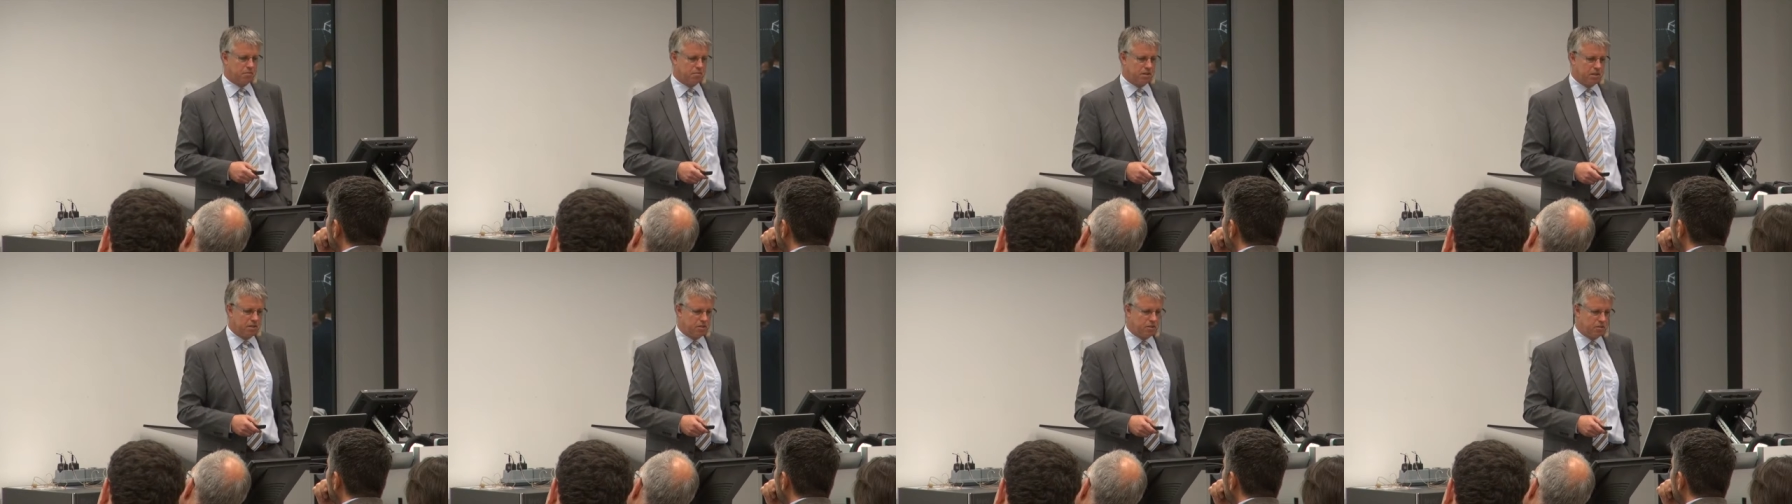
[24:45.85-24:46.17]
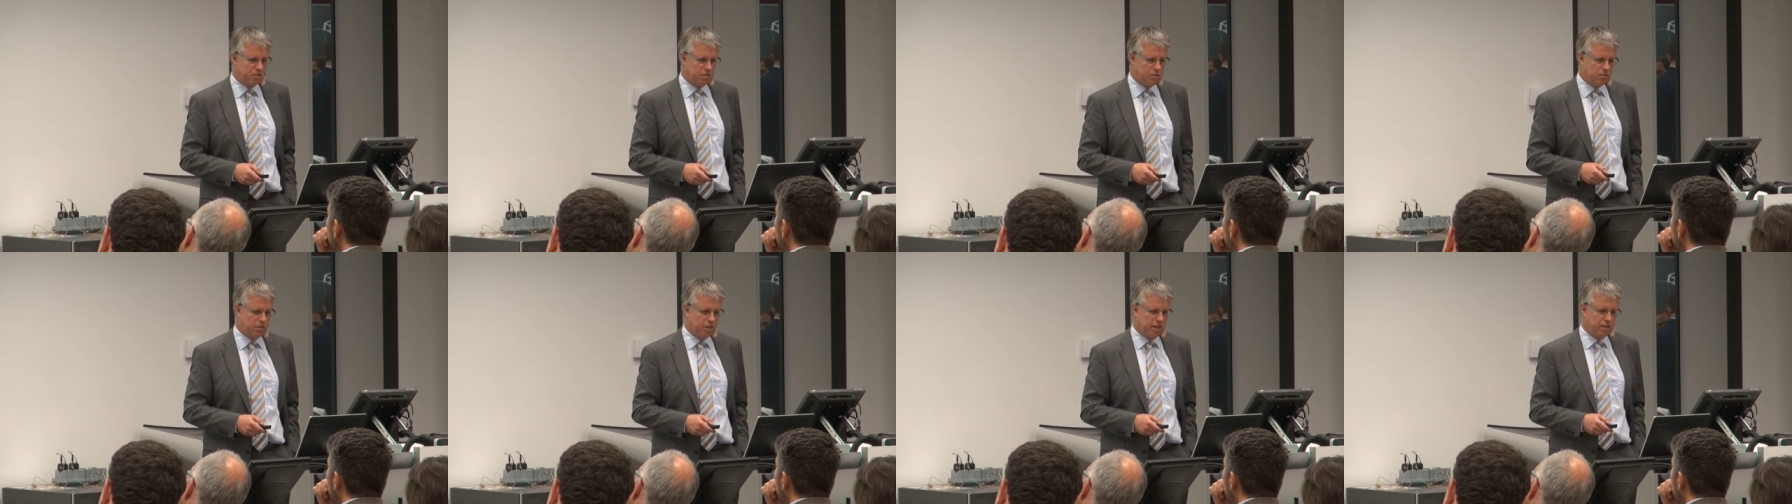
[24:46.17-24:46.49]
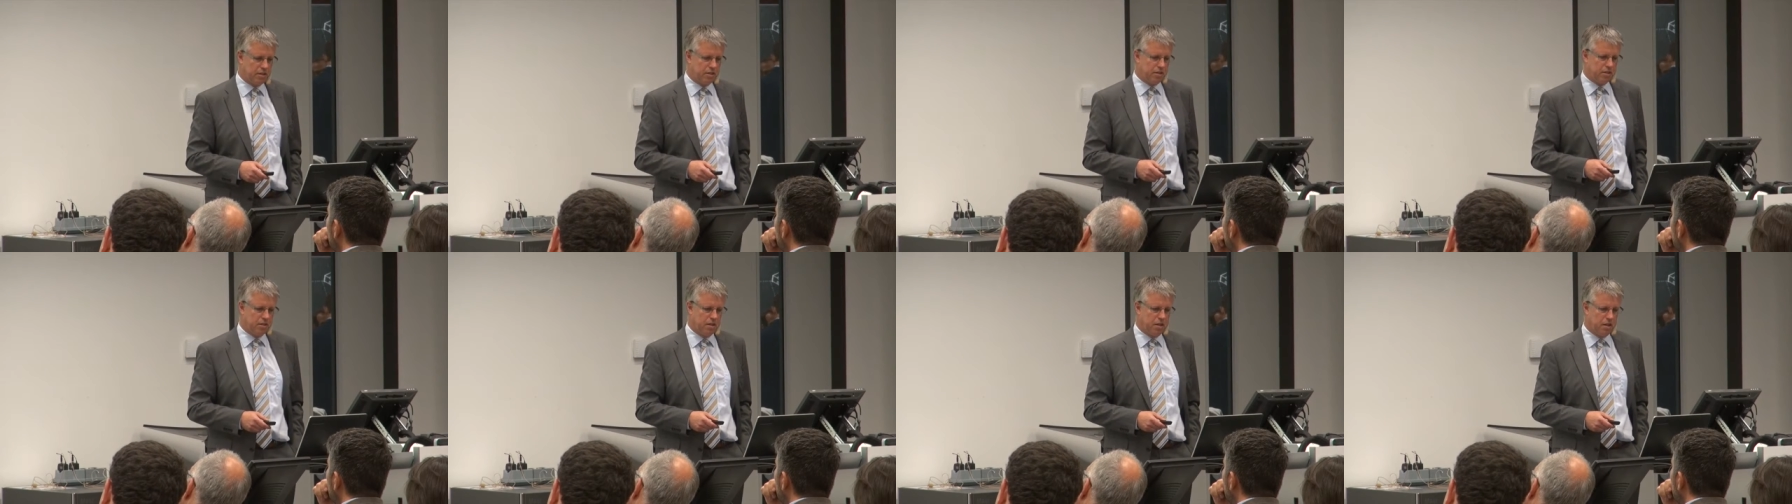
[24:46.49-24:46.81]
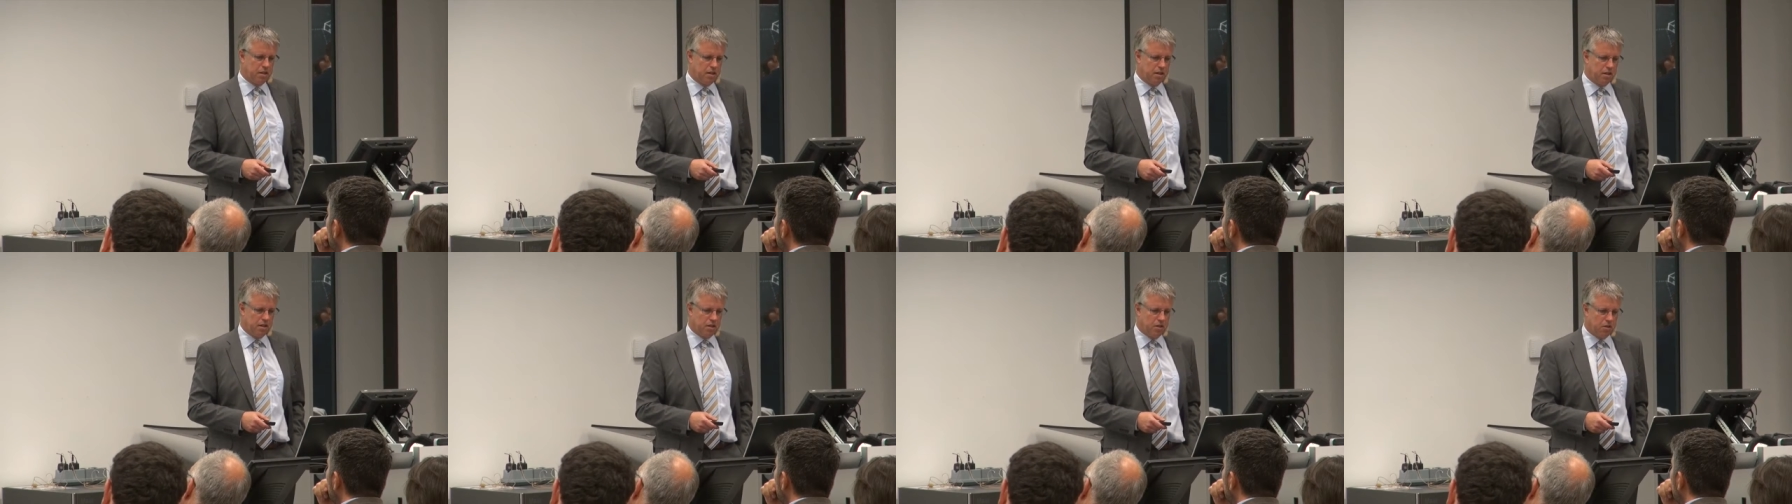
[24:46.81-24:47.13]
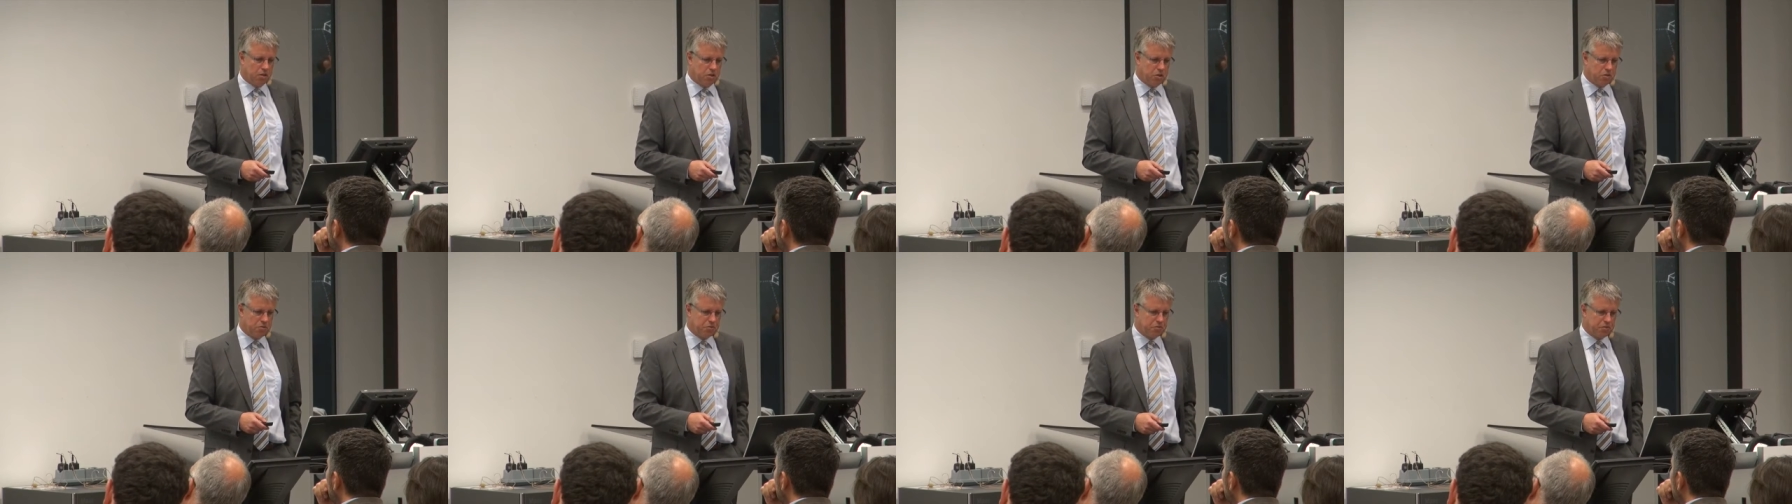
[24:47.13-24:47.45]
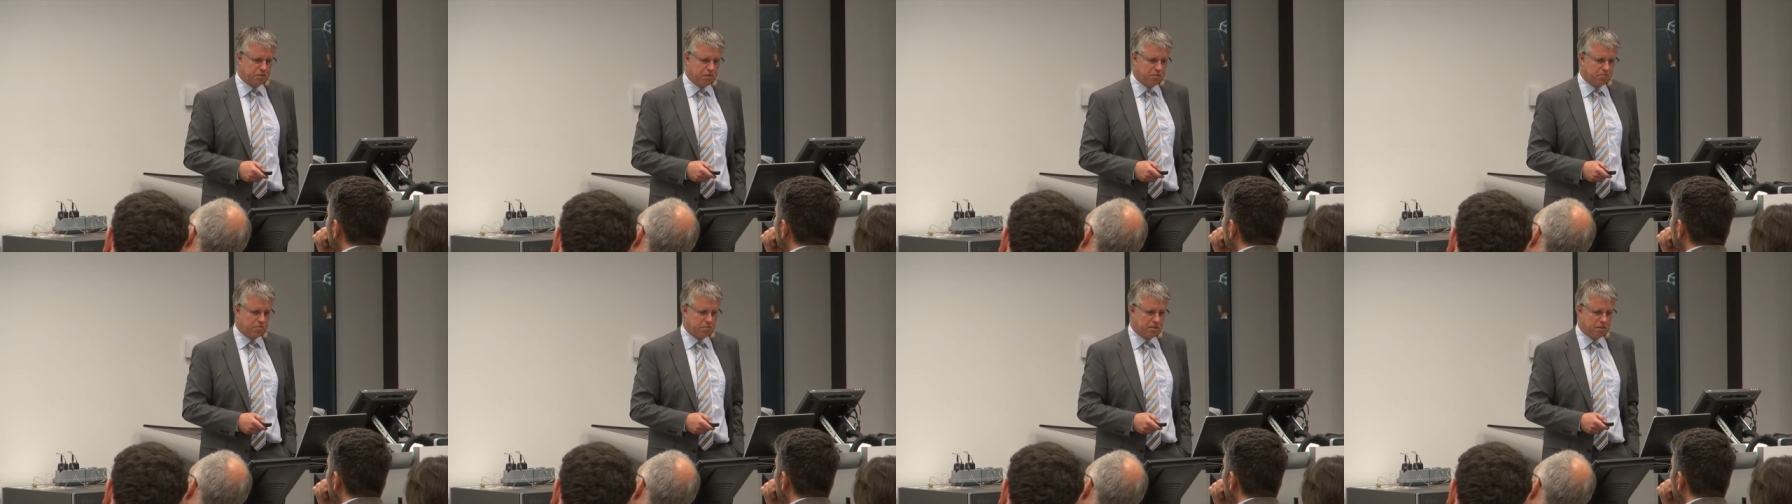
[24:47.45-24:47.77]
mentioned quite
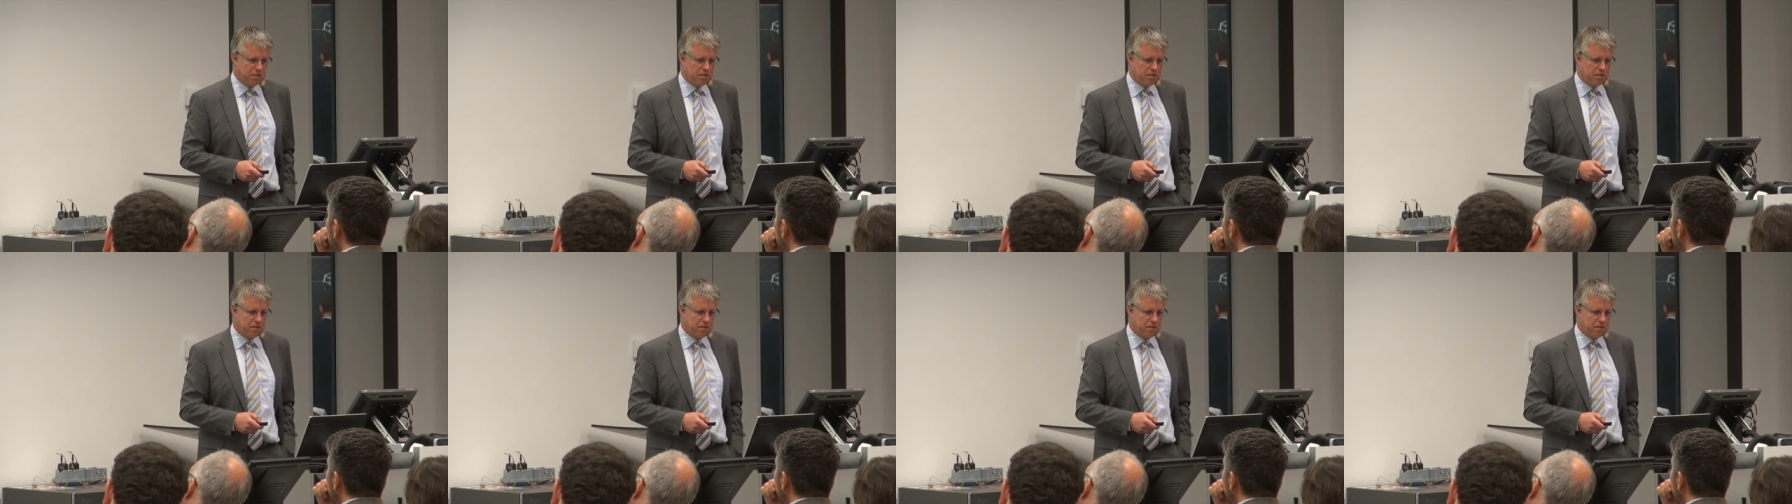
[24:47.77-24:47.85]
often.